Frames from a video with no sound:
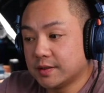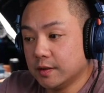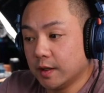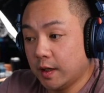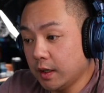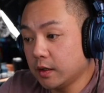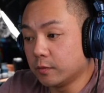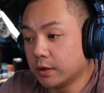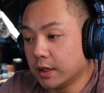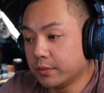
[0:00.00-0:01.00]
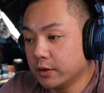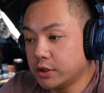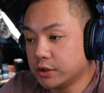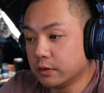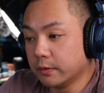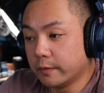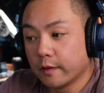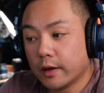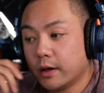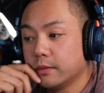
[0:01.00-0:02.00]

to handle one at Blade Show when we were there,